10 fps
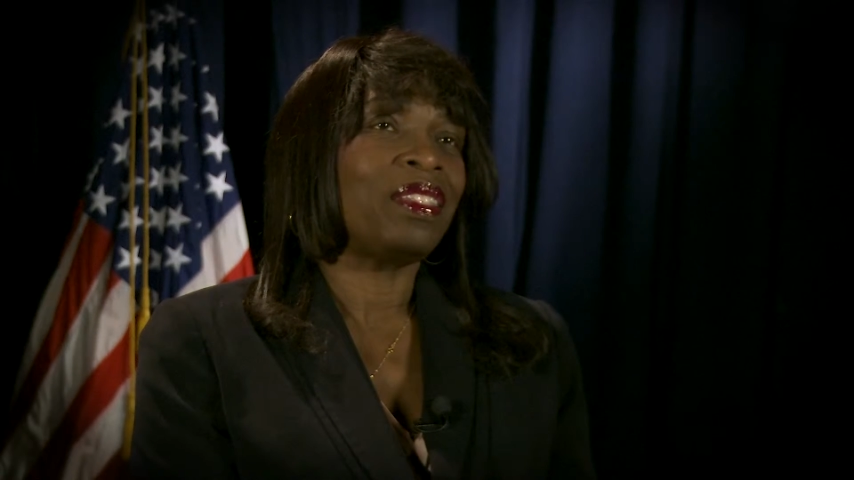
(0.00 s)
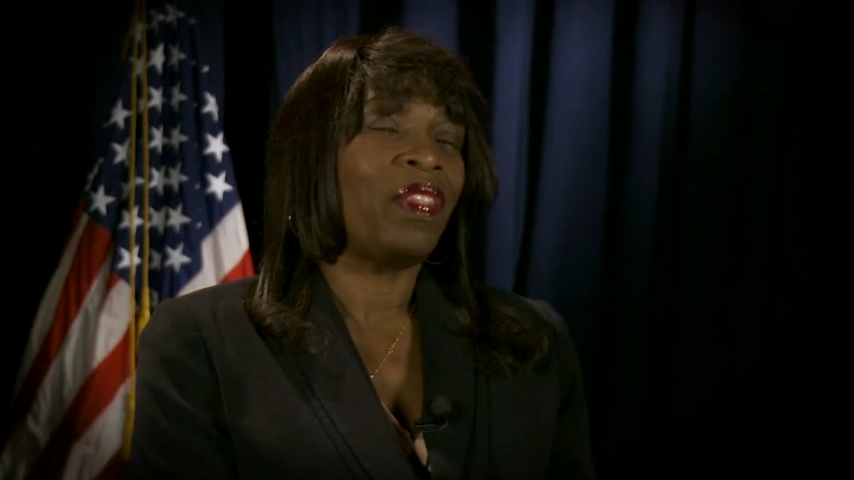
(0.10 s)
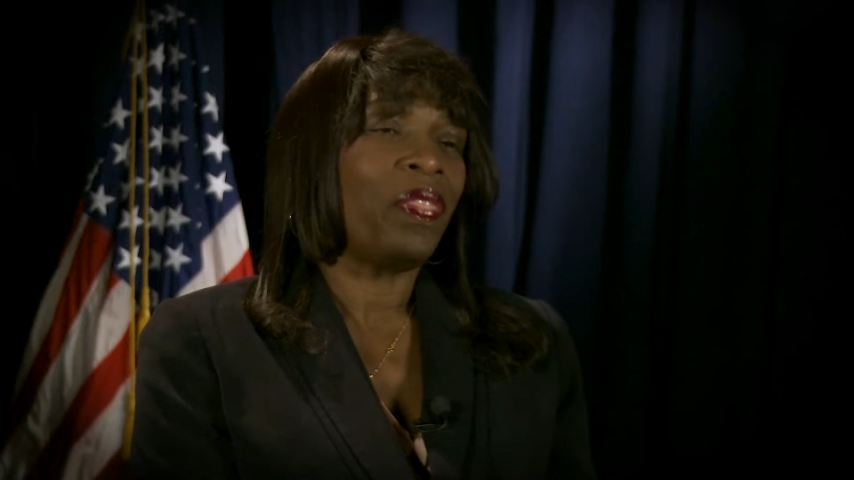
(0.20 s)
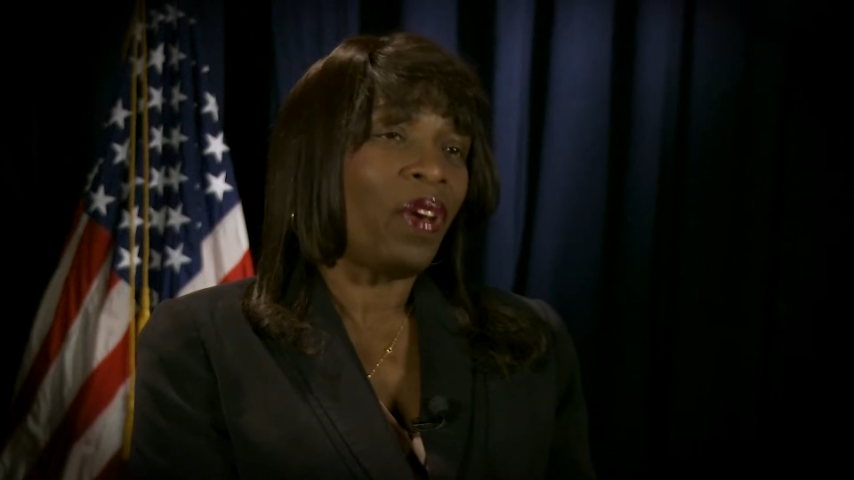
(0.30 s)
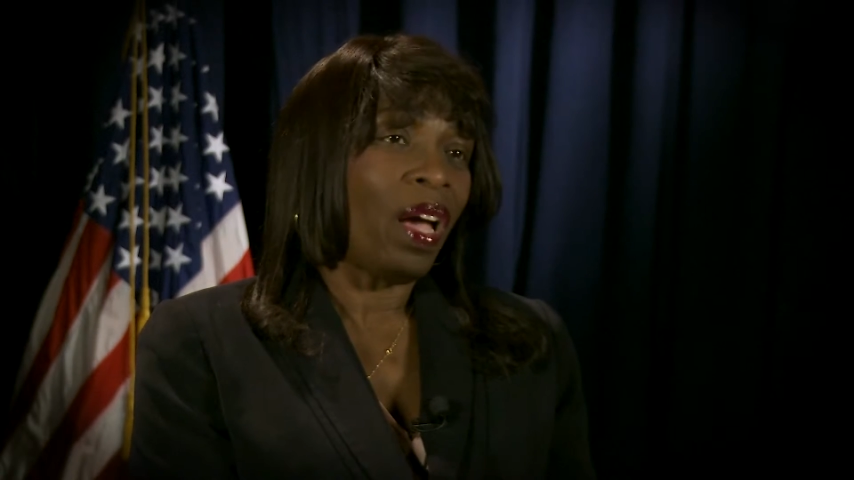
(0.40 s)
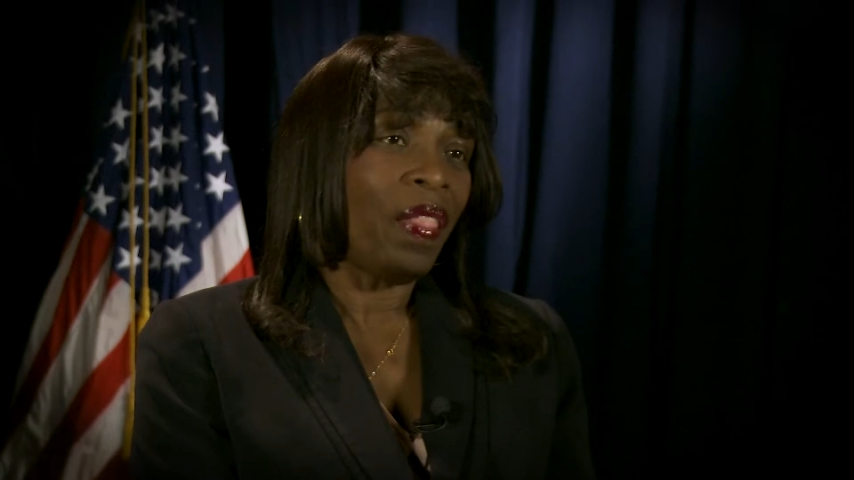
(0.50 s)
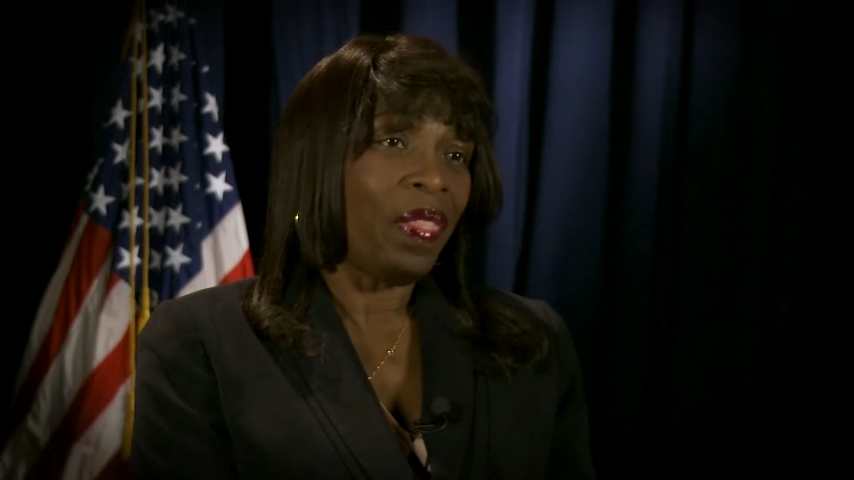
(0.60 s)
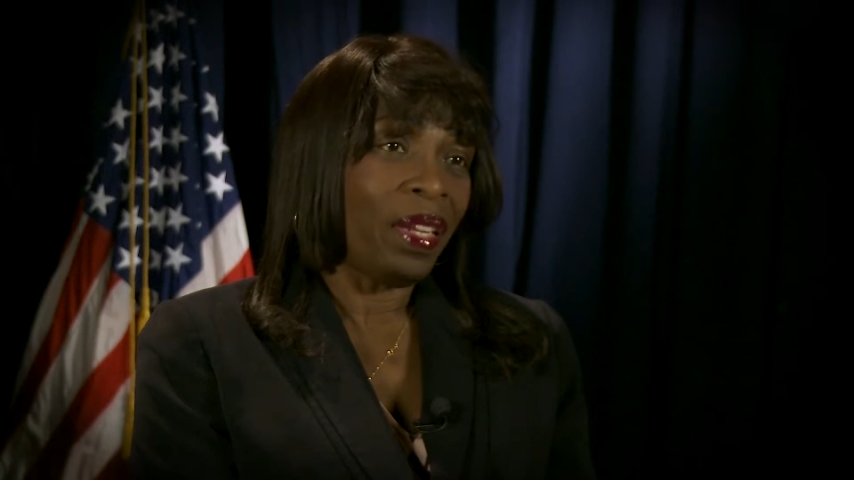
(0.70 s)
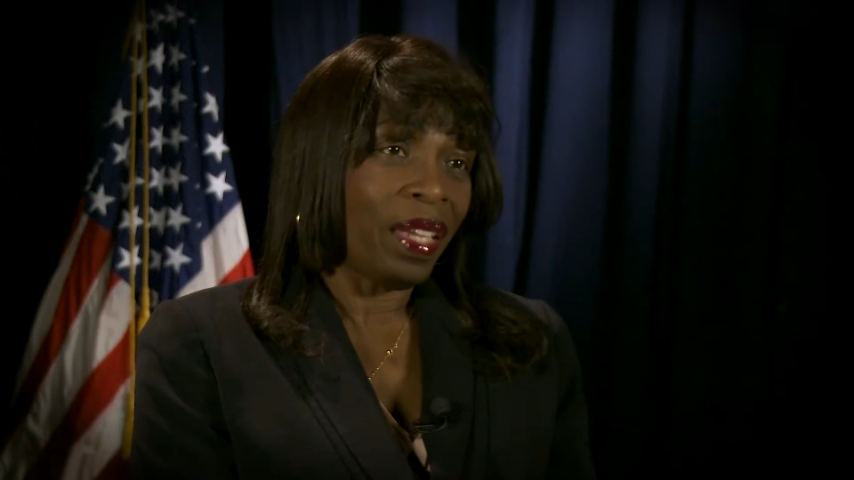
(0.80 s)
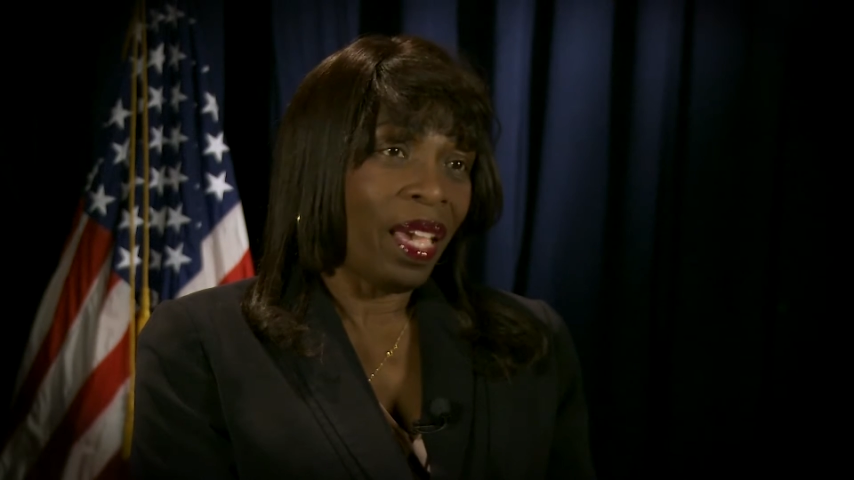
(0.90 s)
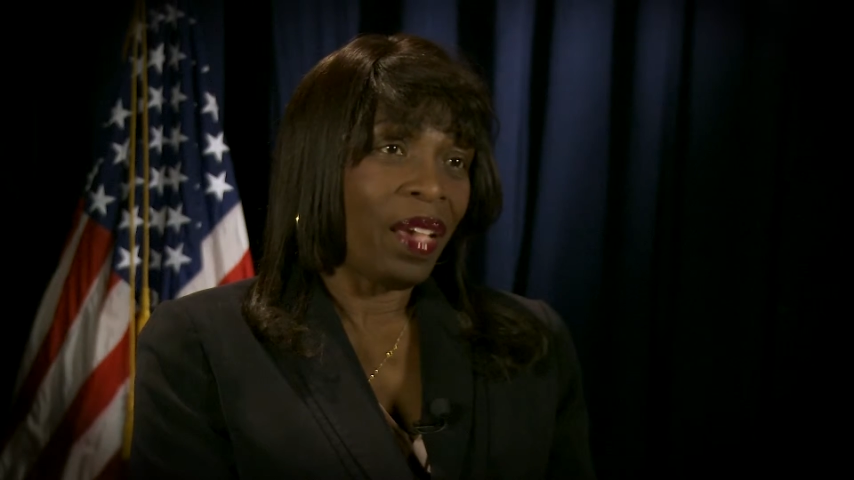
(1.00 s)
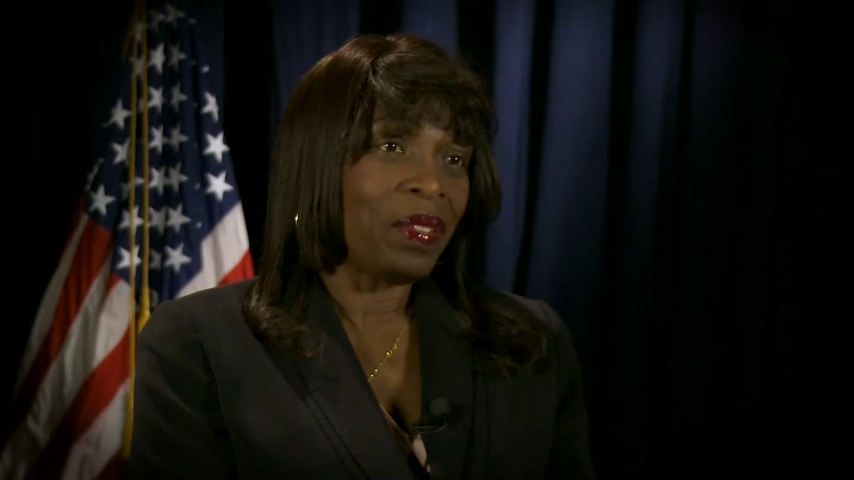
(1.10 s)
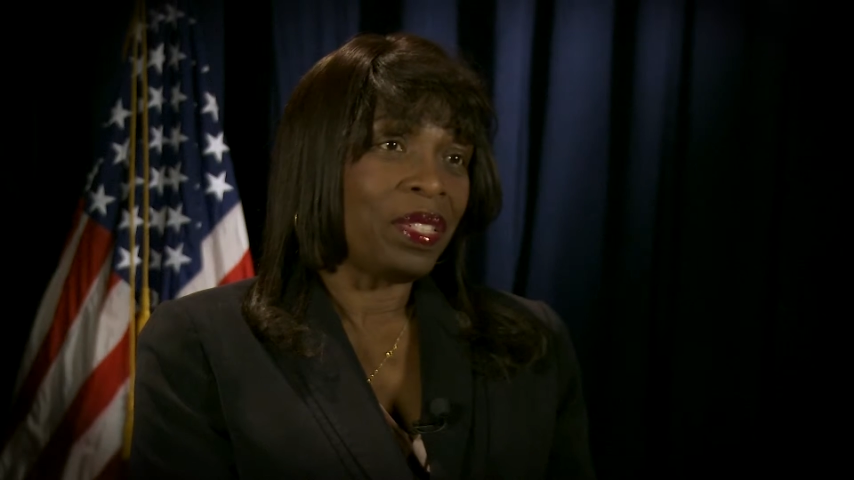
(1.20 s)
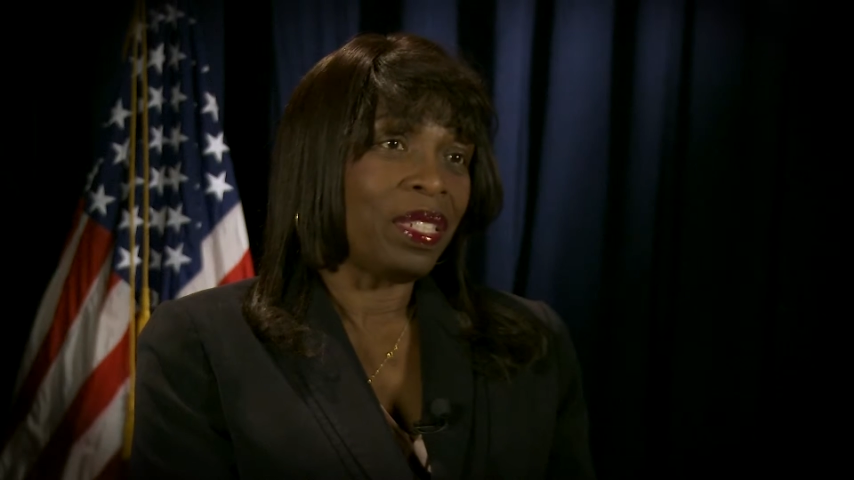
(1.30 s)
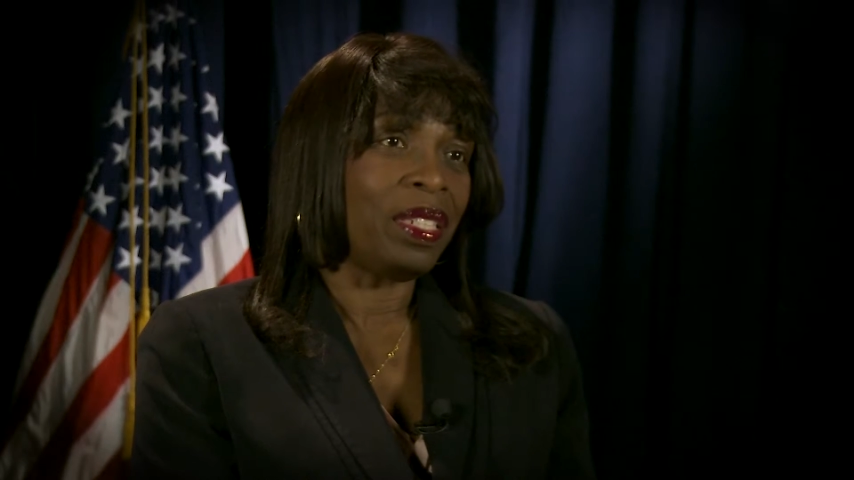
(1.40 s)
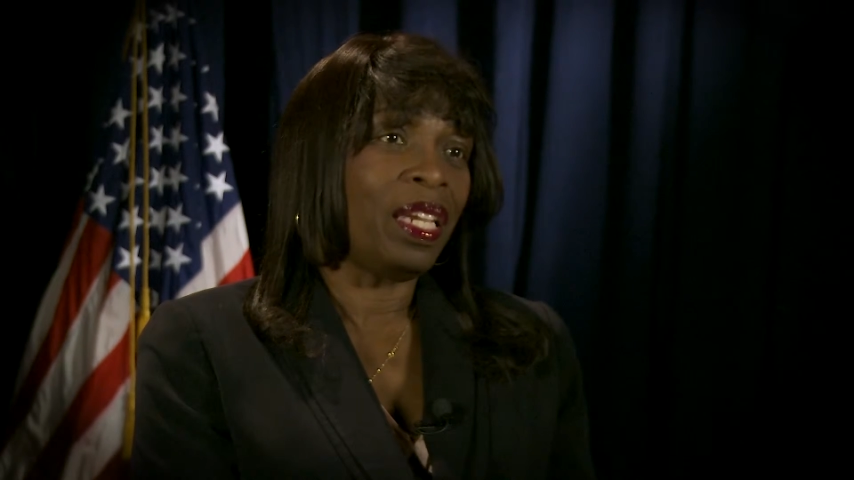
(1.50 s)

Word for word: the thought that counted,